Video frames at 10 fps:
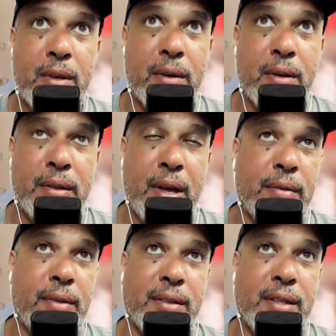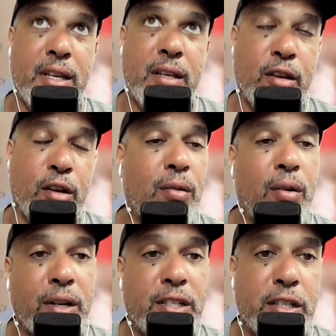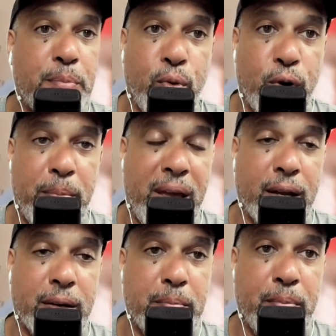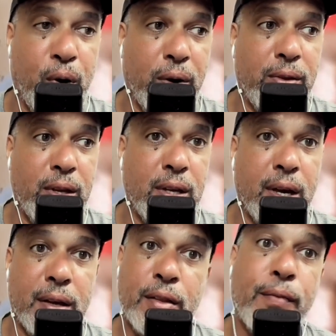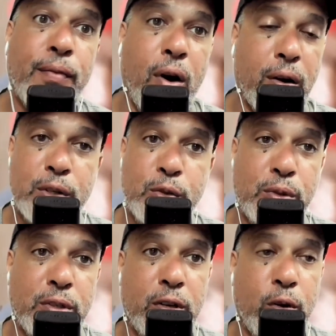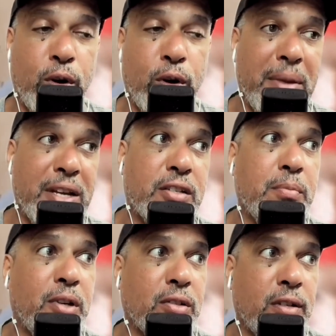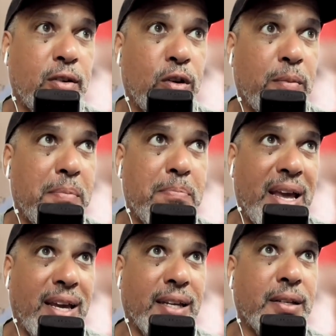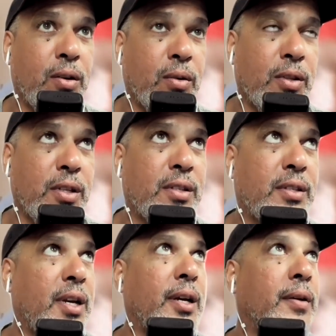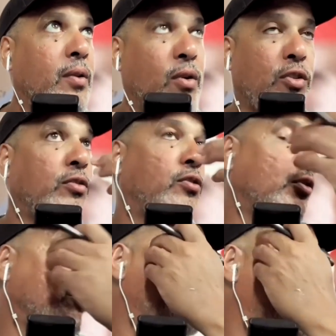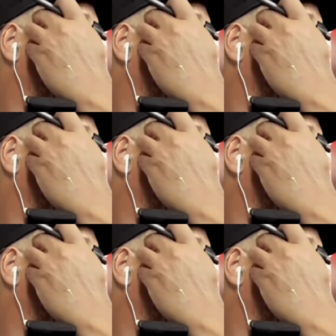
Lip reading: the crisis brought about by the virus, which I don't want to mention because I don't want to be banned on this on YouTube,